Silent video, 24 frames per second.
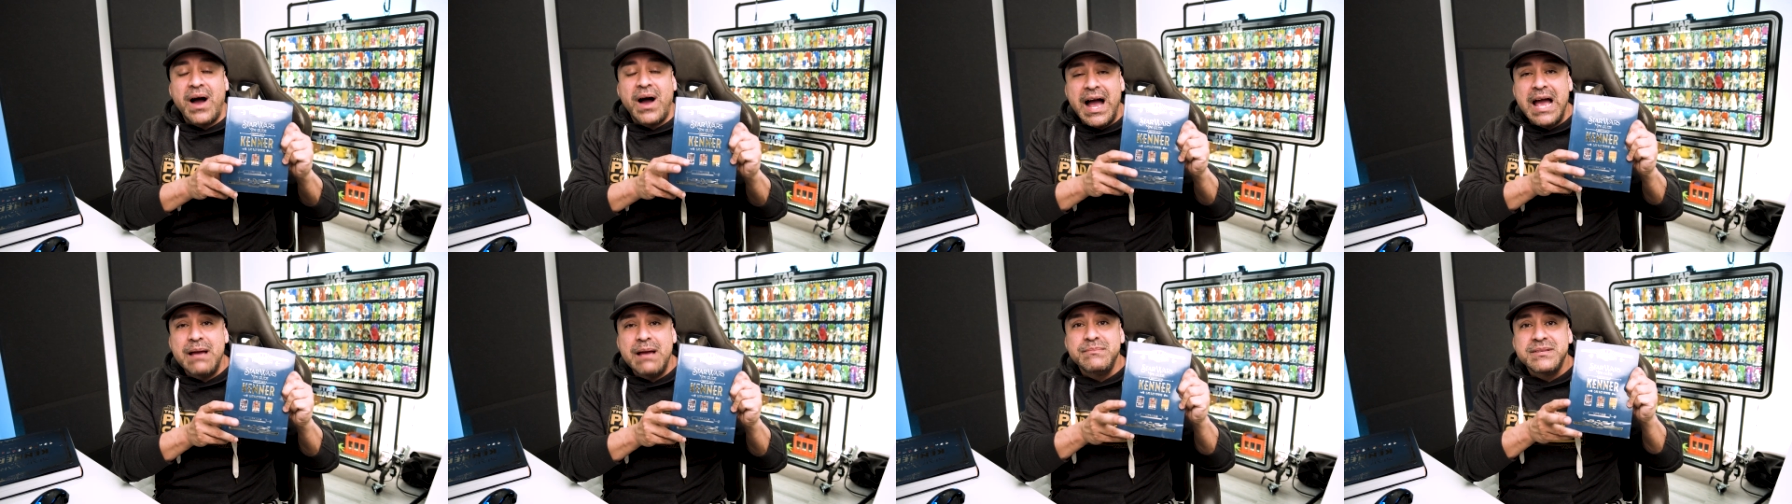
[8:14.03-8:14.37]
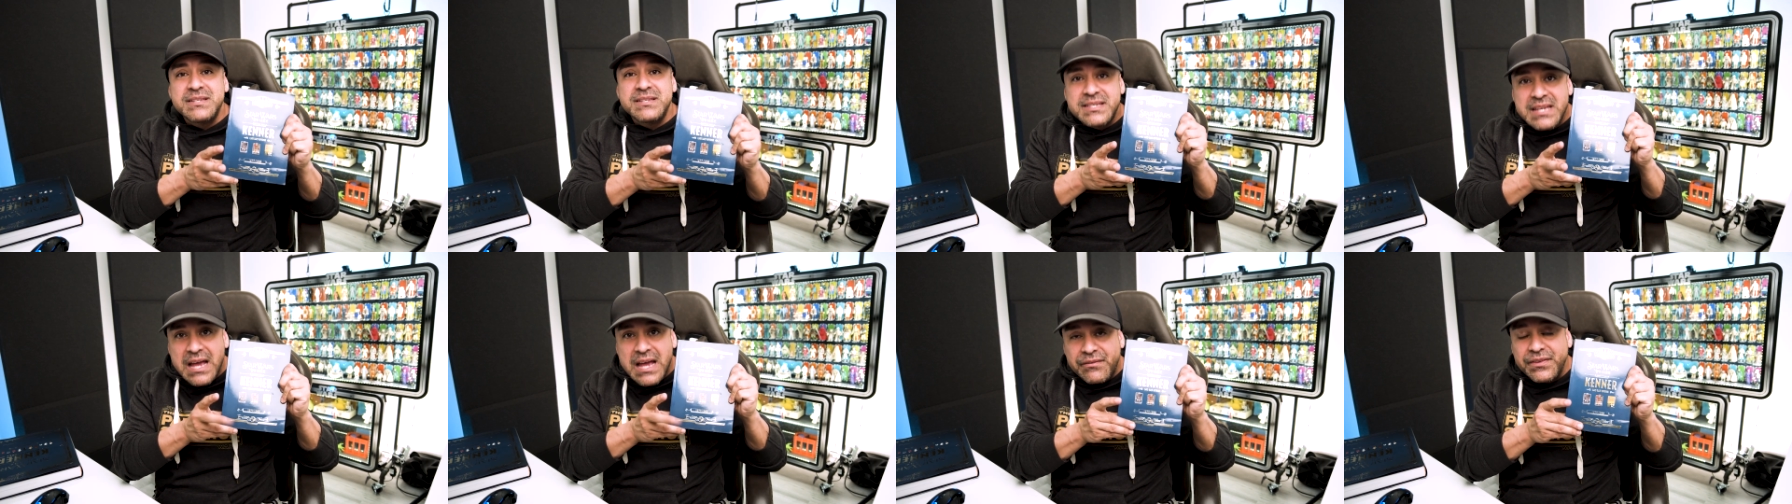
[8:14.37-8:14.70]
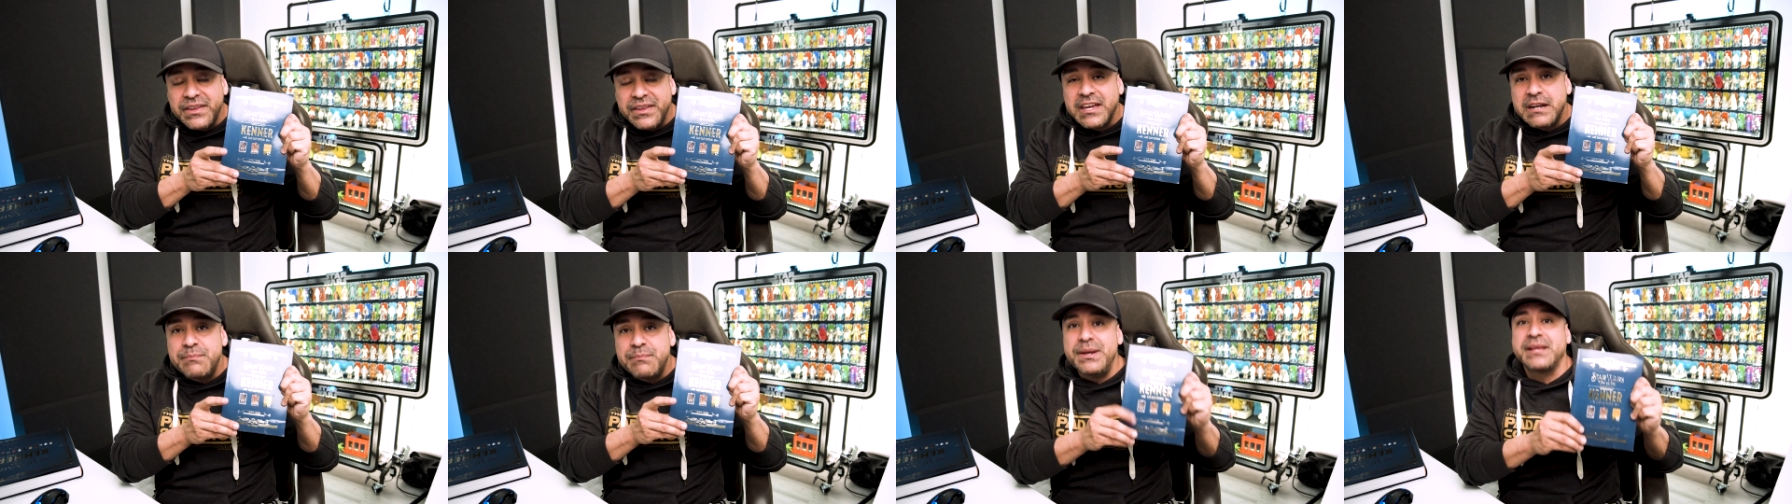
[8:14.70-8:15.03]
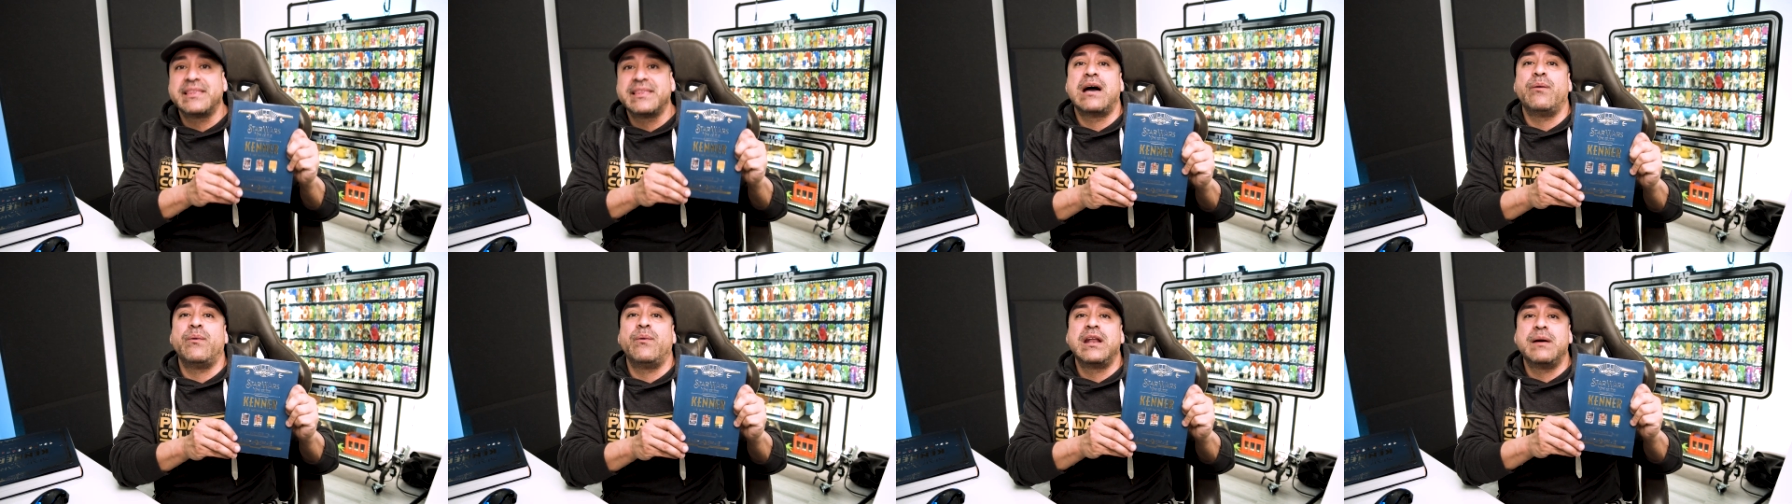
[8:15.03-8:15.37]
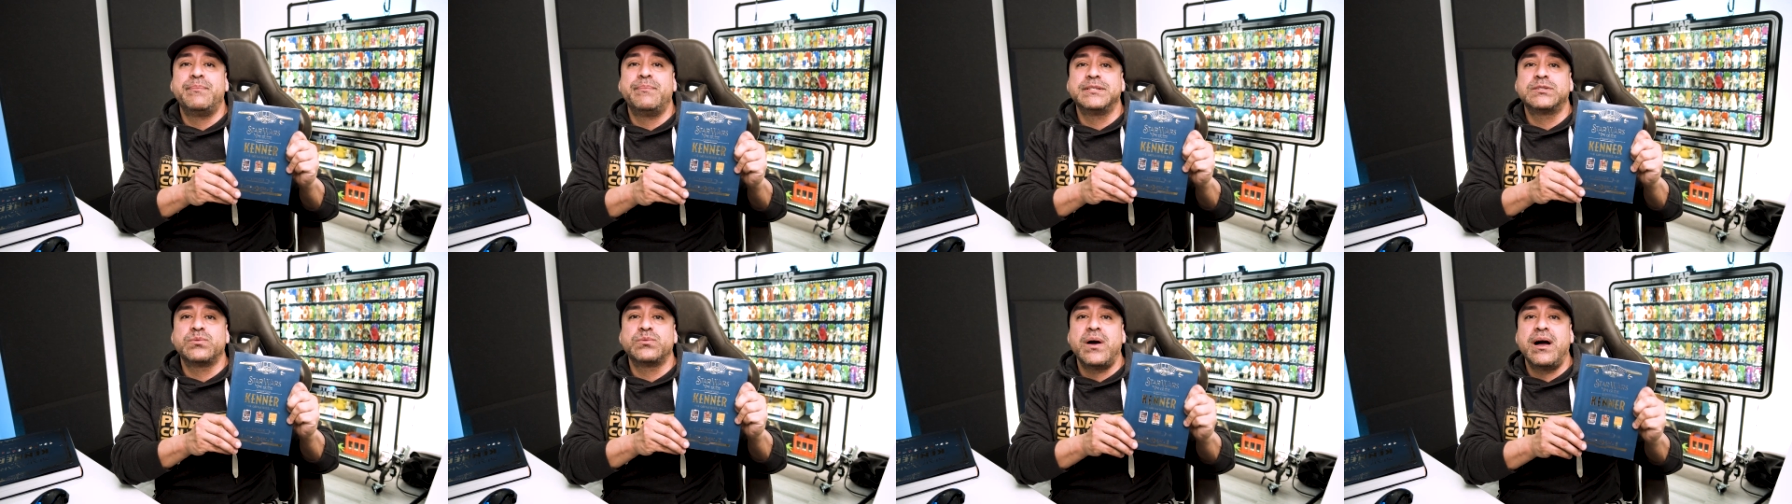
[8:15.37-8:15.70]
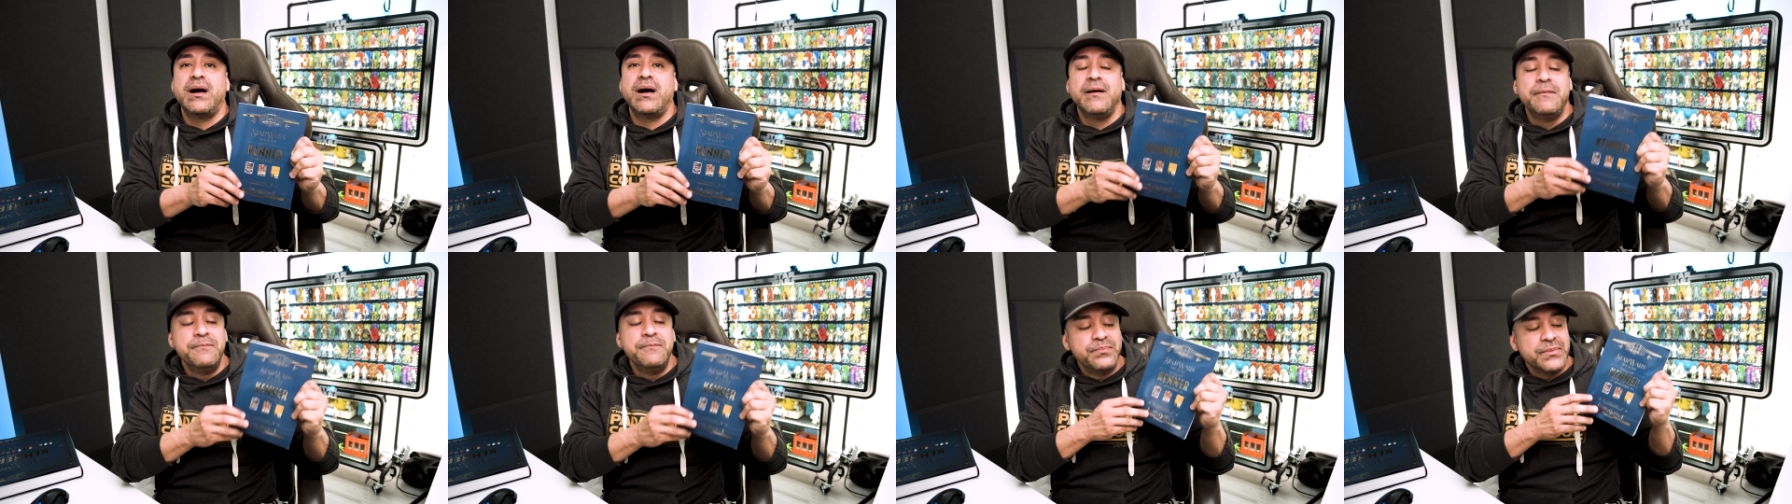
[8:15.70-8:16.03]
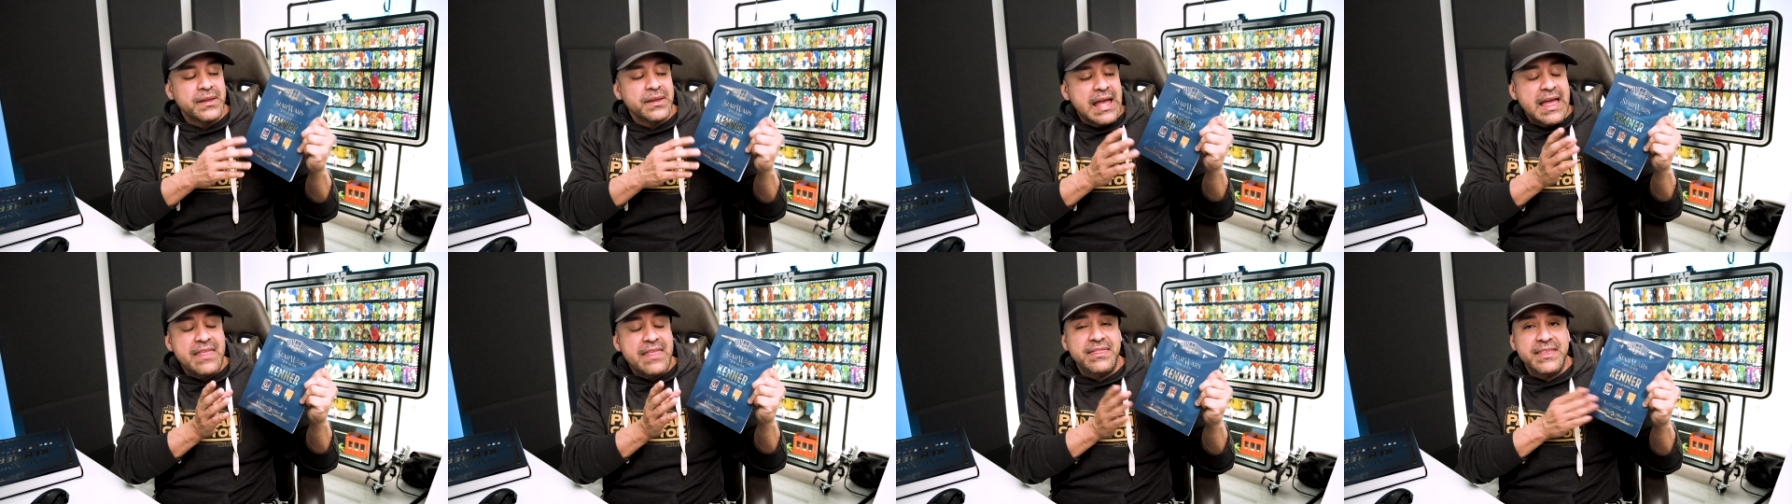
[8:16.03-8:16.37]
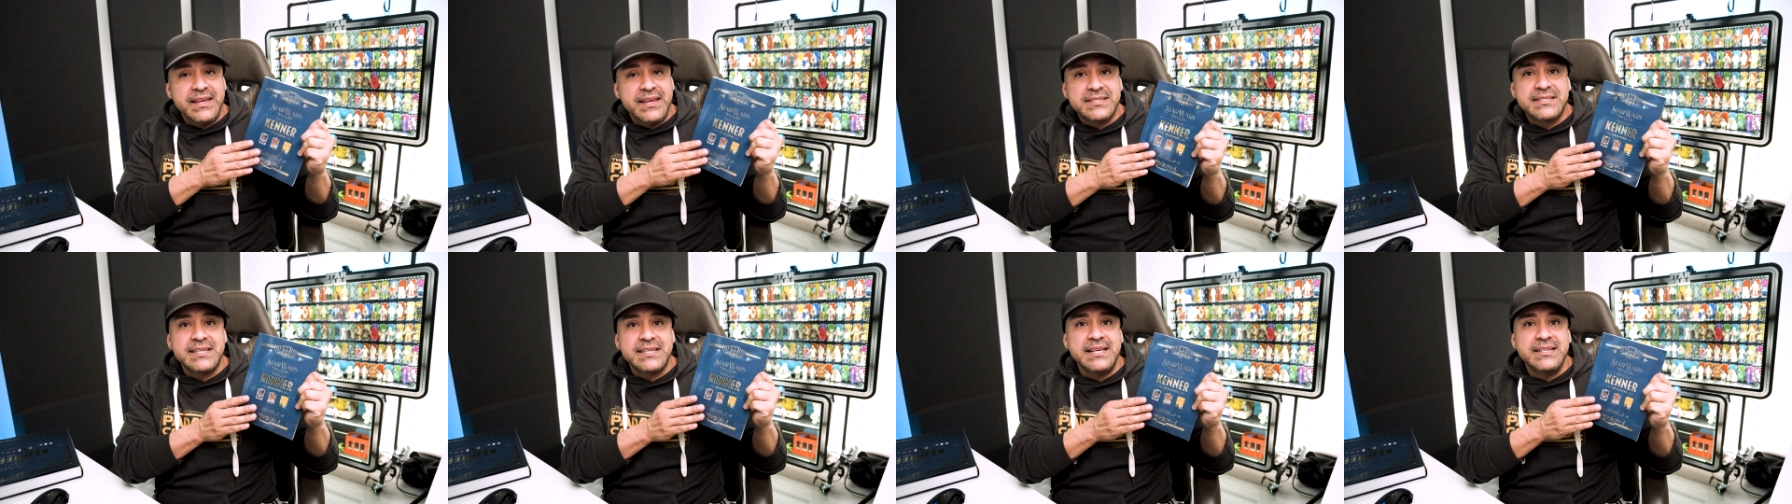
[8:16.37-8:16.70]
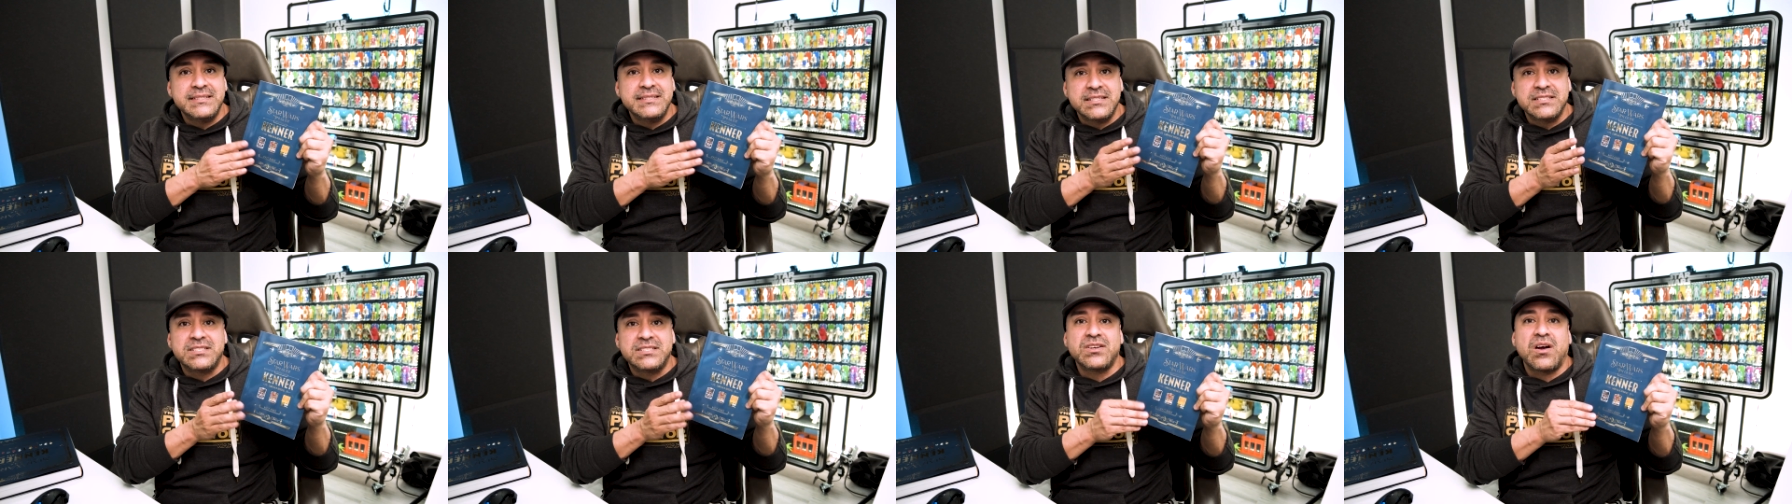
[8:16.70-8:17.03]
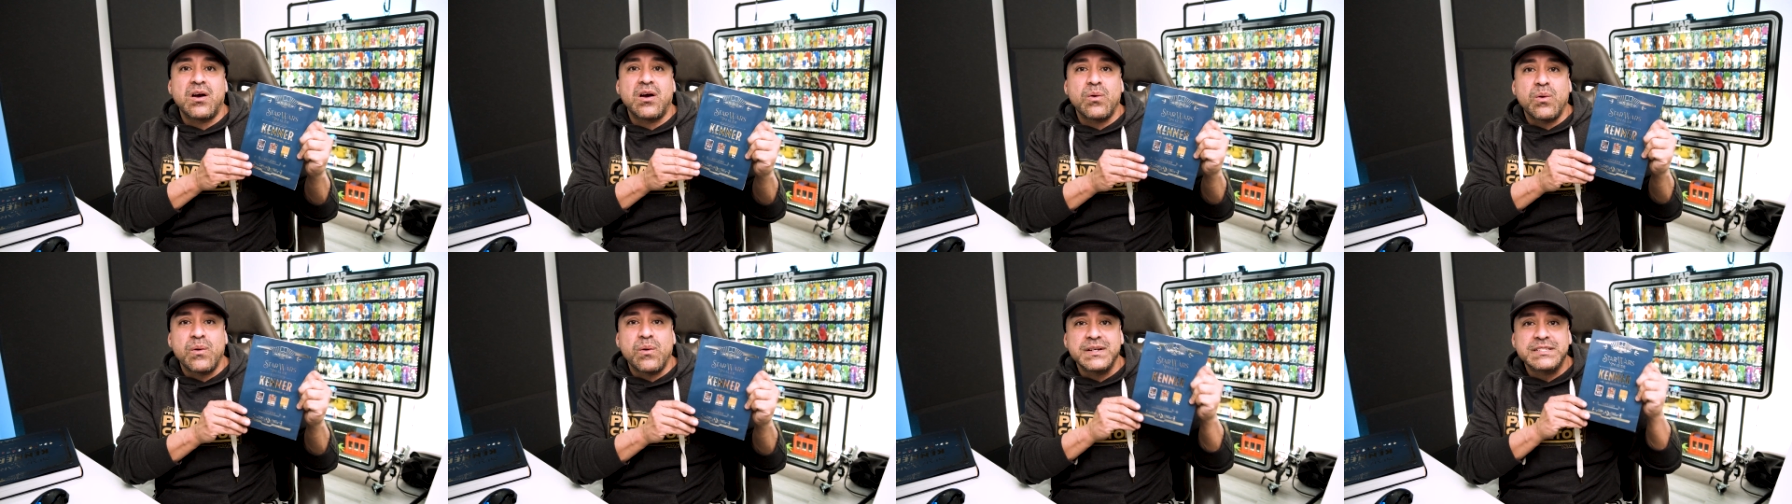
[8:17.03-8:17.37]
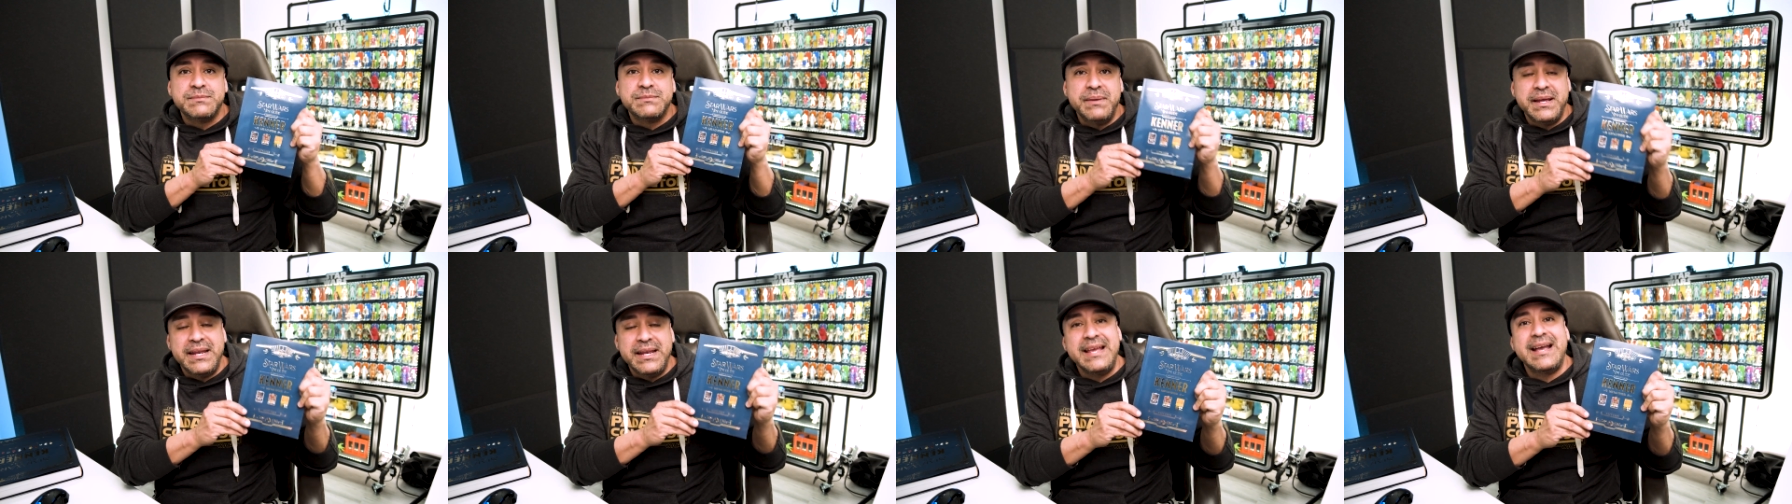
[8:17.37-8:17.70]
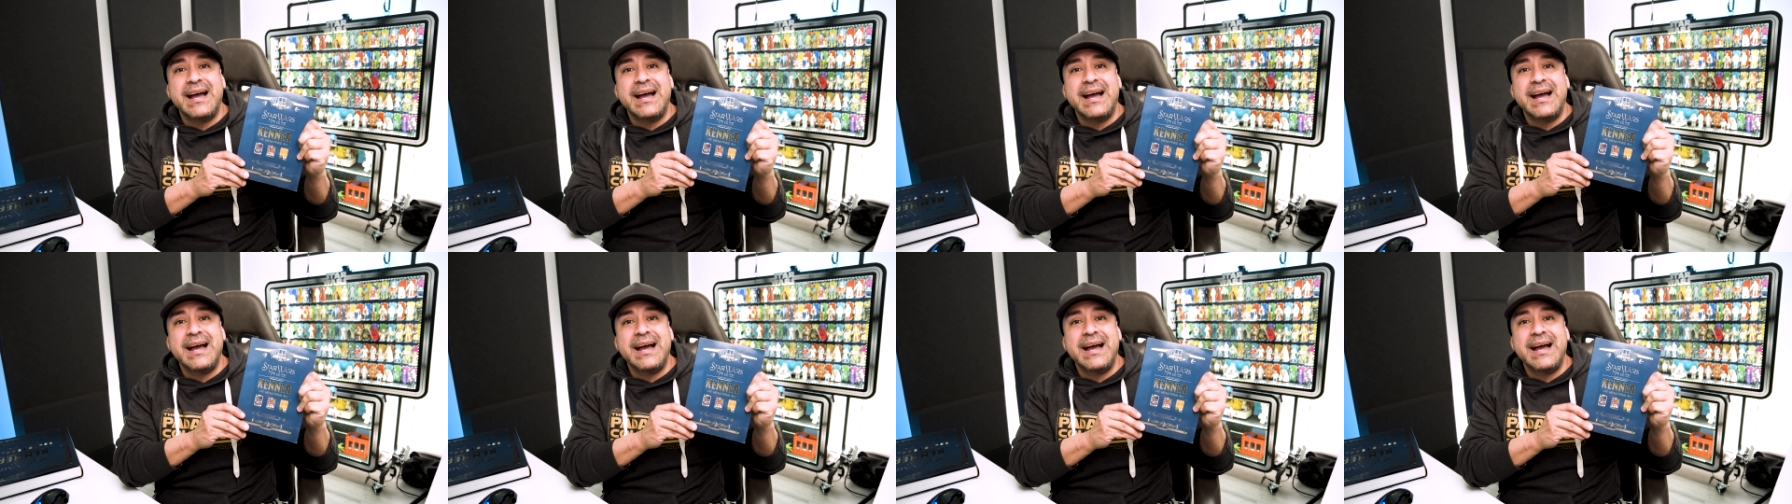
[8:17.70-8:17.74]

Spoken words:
I'm definitely gonna pick that one up as well. And this is the Star Wars mini